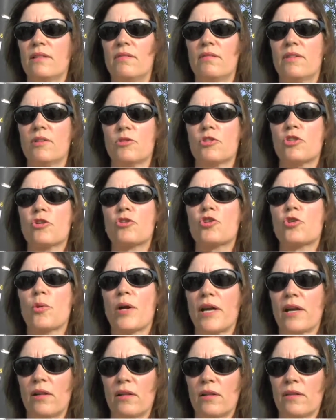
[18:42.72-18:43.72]
there's no
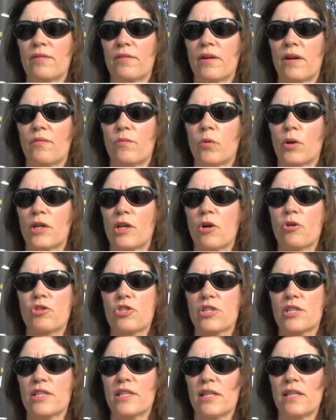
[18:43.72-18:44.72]
trail of, of, what
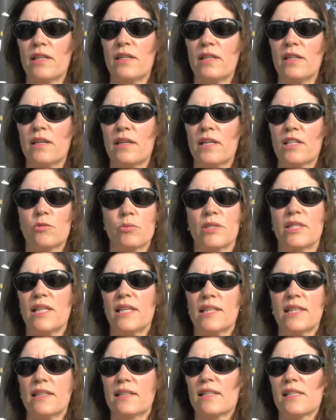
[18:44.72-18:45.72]
OSHA did it's
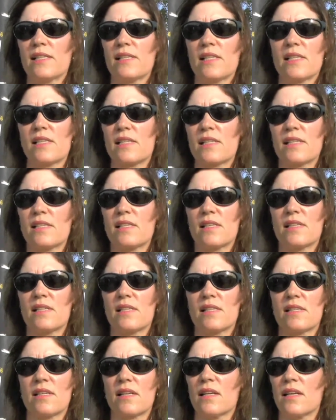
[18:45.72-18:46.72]
ridiculous it's, it's,
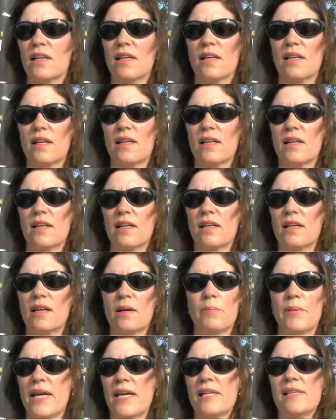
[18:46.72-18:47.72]
it's
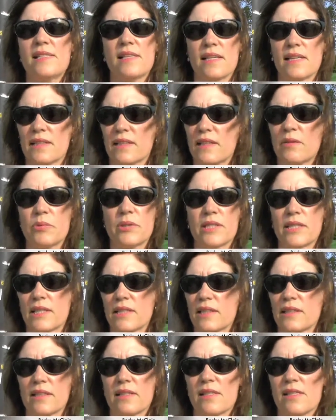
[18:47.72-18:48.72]
amazingly
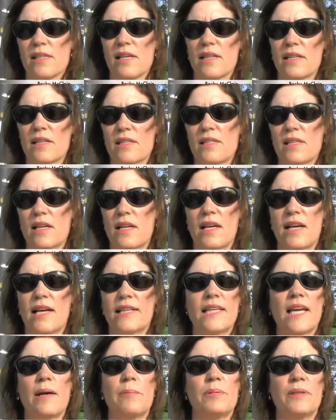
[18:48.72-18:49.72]
ridiculous I, it's, I
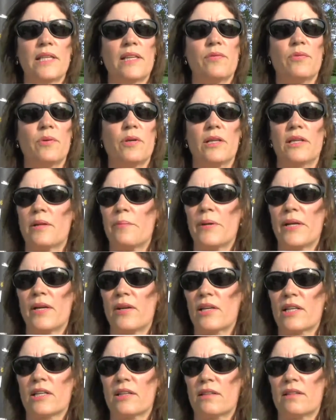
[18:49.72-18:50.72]
can't believe we're in
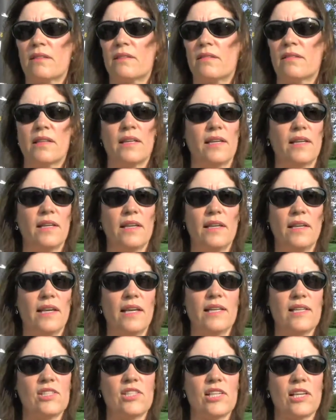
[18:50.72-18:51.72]
America
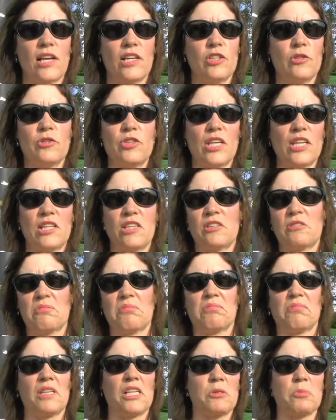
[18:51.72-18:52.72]
and it's uh, you think you,
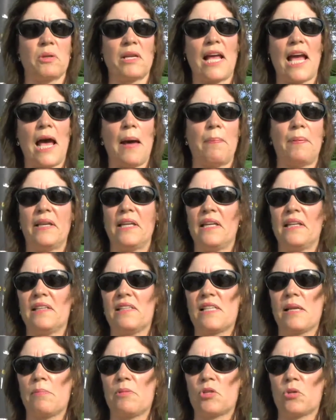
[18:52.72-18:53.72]
this would happen in
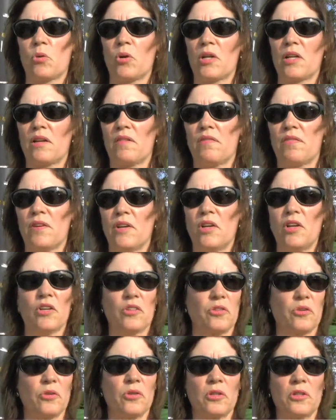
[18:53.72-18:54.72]
some sort of
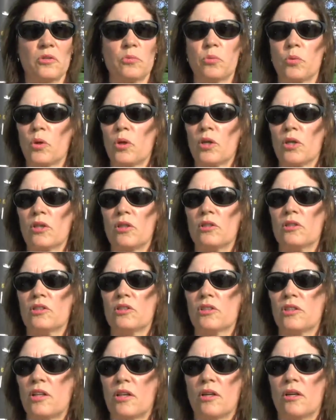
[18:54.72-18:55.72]
third world,
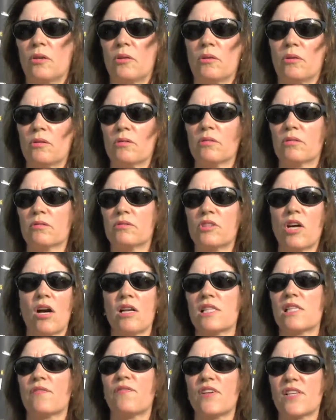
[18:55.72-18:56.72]
you know,
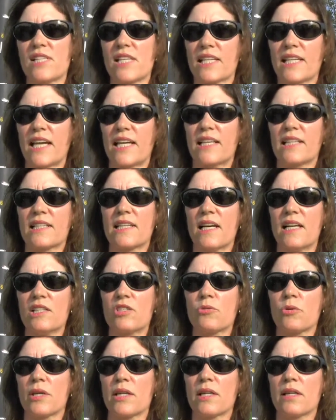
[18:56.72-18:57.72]
non-sophisticated
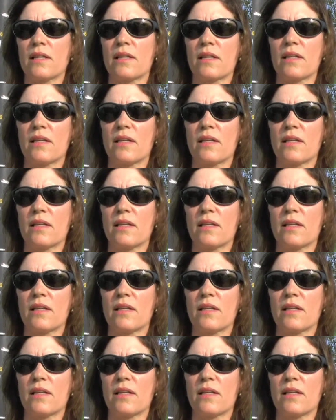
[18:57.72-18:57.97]
country.